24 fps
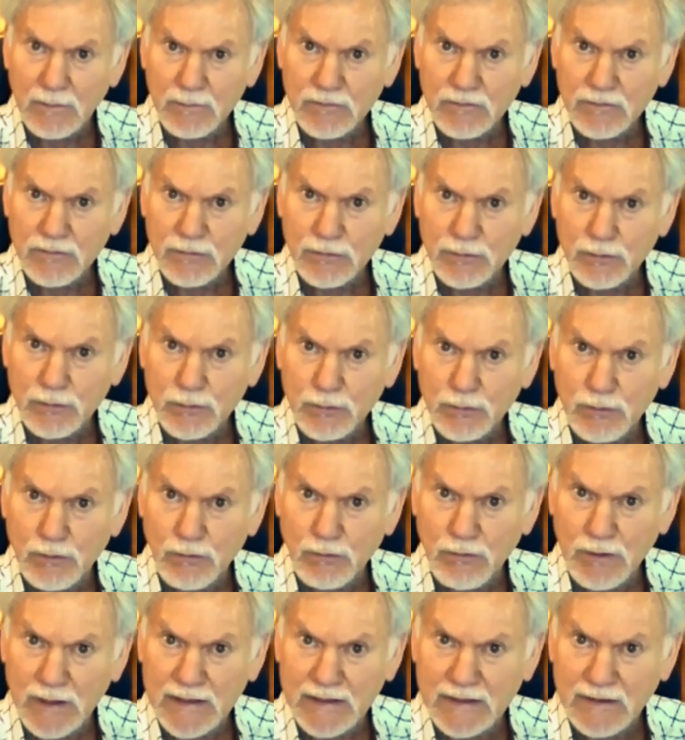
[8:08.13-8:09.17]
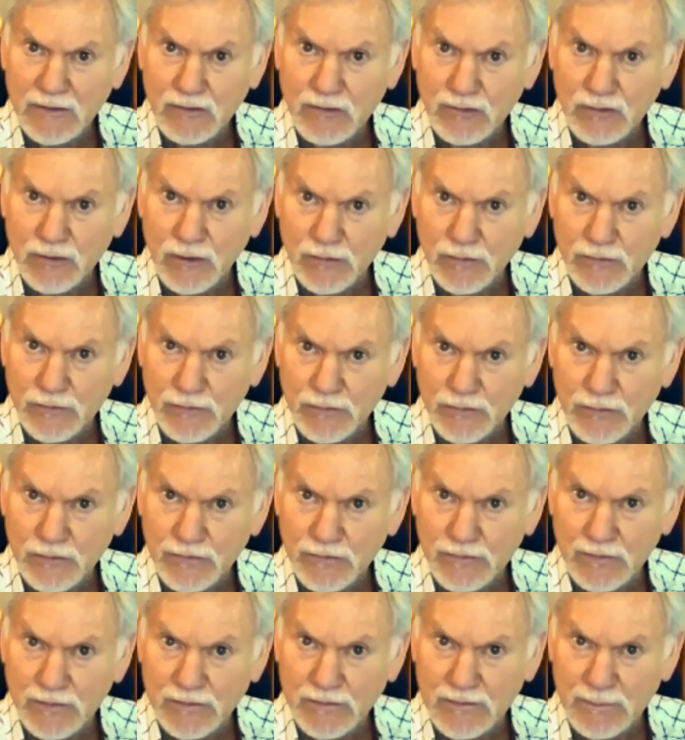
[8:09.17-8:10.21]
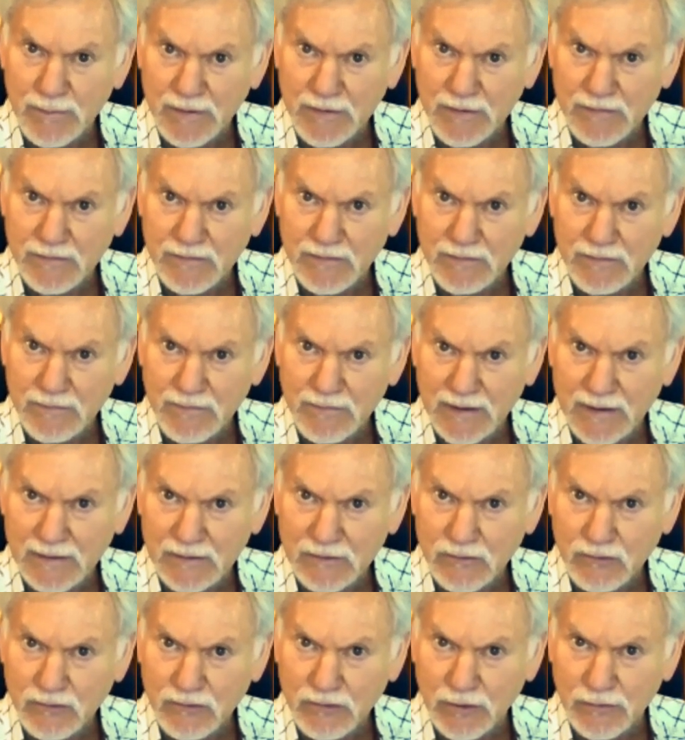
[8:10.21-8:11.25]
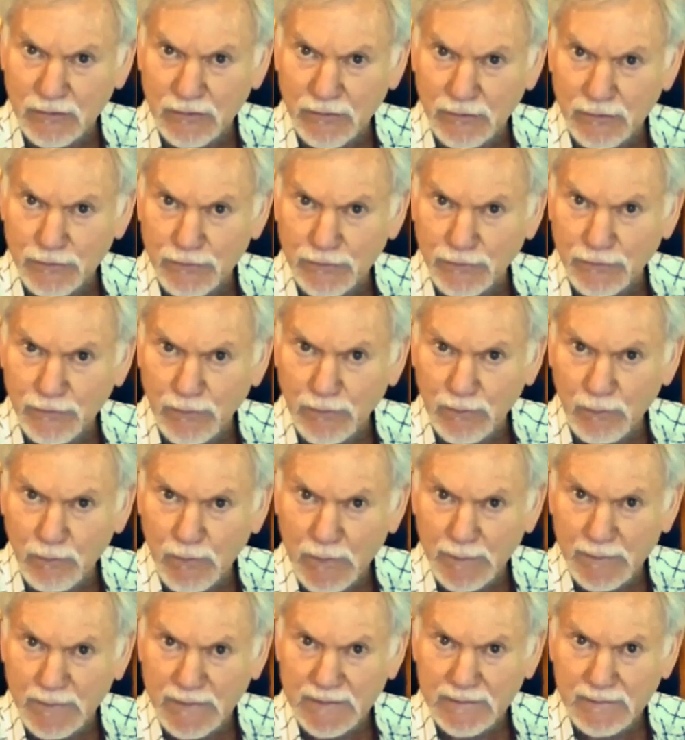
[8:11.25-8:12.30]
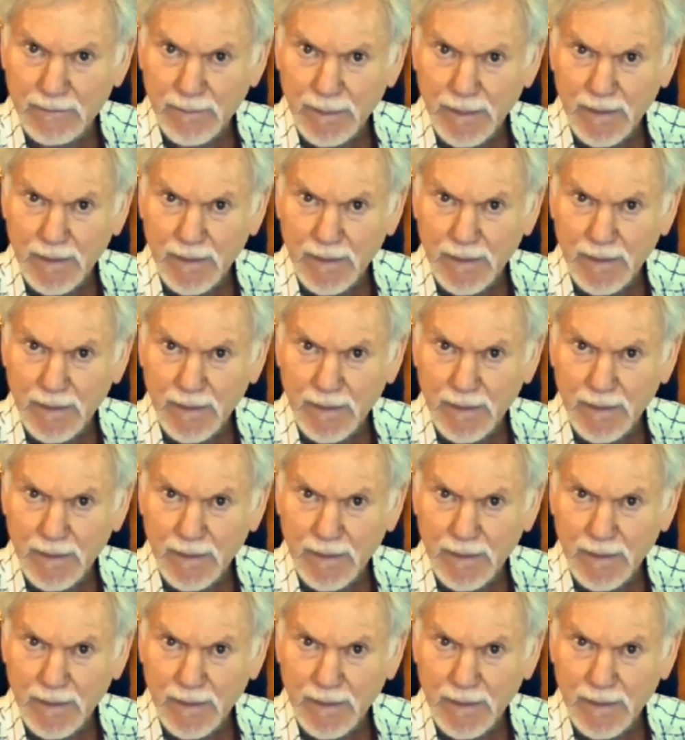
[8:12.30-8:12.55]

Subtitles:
to creating shelters, domestic violence shelters for women.